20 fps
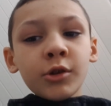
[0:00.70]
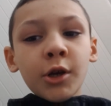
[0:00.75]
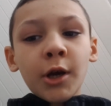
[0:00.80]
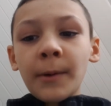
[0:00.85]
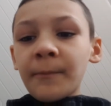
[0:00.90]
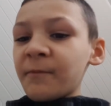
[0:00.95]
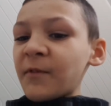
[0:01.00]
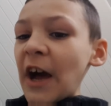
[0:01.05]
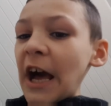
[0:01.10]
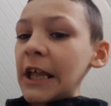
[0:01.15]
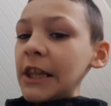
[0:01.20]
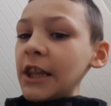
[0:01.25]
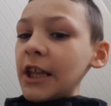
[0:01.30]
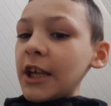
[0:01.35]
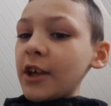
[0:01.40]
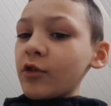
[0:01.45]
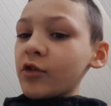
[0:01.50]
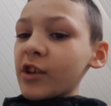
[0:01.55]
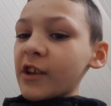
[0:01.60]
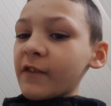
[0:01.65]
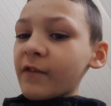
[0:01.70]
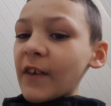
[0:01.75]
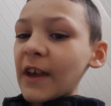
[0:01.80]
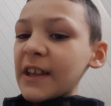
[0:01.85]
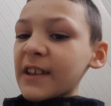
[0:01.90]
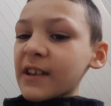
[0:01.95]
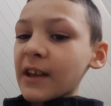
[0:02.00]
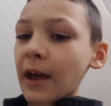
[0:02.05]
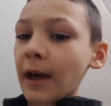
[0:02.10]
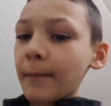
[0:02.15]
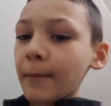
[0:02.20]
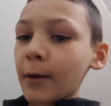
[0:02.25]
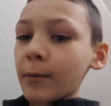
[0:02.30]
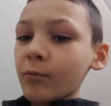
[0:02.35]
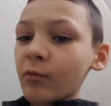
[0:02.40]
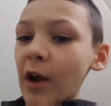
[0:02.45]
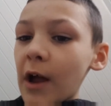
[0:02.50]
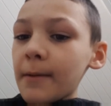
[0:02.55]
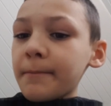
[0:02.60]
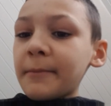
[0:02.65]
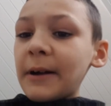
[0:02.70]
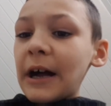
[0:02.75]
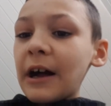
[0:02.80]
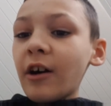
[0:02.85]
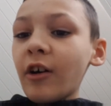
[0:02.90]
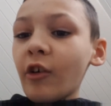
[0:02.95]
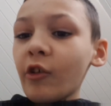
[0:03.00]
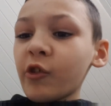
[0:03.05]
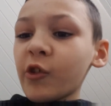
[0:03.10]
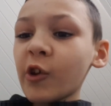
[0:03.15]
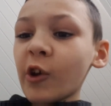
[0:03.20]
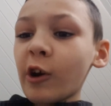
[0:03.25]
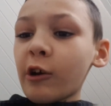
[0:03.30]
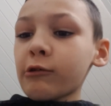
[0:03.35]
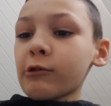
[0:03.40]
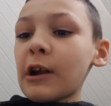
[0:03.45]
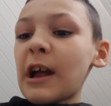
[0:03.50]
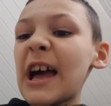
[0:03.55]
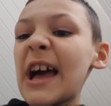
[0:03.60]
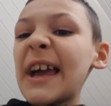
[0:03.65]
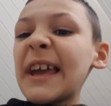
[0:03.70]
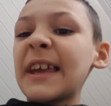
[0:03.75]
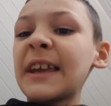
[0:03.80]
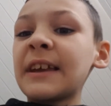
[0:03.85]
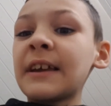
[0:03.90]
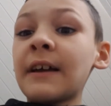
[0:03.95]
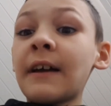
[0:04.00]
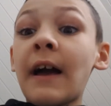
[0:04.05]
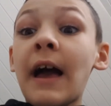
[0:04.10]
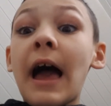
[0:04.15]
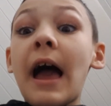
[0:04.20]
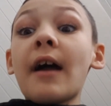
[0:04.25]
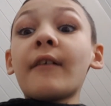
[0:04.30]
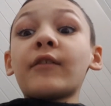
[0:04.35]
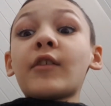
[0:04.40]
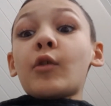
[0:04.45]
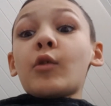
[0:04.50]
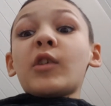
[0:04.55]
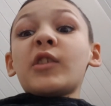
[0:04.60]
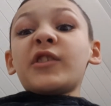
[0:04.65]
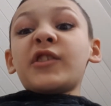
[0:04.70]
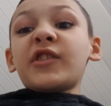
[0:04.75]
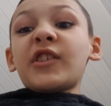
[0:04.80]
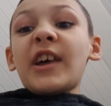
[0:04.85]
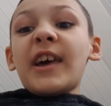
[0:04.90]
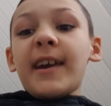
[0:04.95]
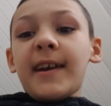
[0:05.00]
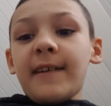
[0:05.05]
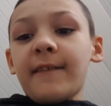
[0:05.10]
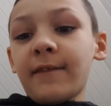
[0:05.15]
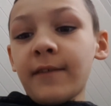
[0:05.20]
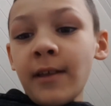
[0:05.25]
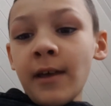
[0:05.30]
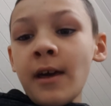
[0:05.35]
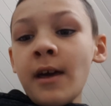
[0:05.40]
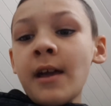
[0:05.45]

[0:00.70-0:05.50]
I'm finally using face cam on rap battles. Hooray. Everyone saved.